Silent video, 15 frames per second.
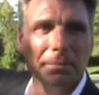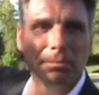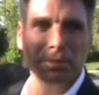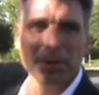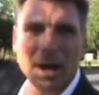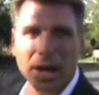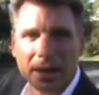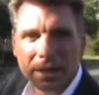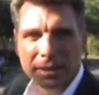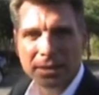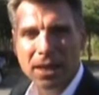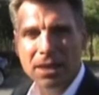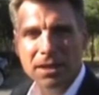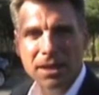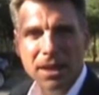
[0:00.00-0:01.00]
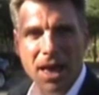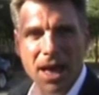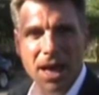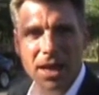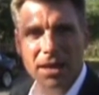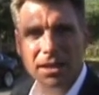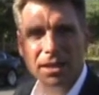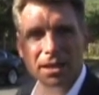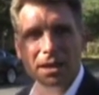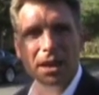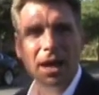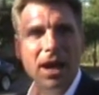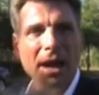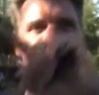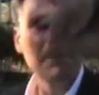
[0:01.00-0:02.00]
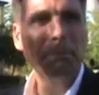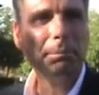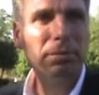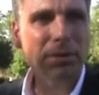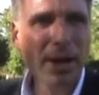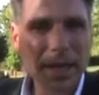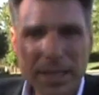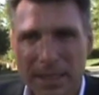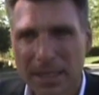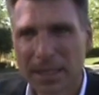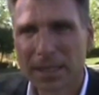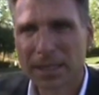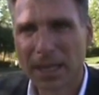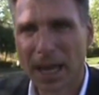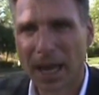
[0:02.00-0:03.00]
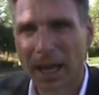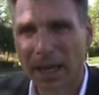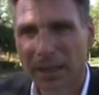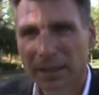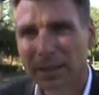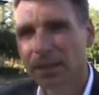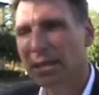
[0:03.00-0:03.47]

Product on the lot, price inside.